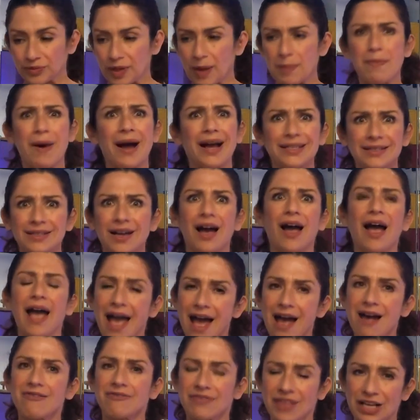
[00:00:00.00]
might not
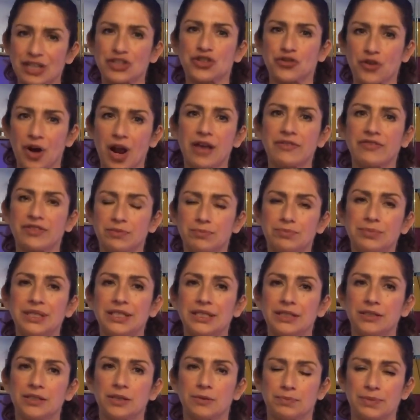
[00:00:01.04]
have that driving
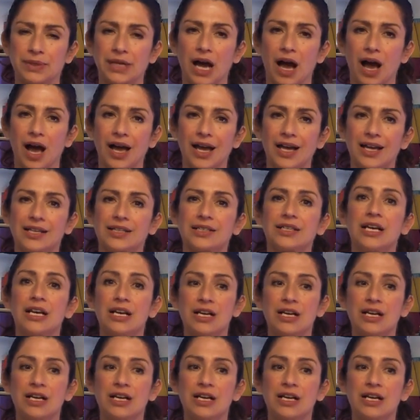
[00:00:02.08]
beat behind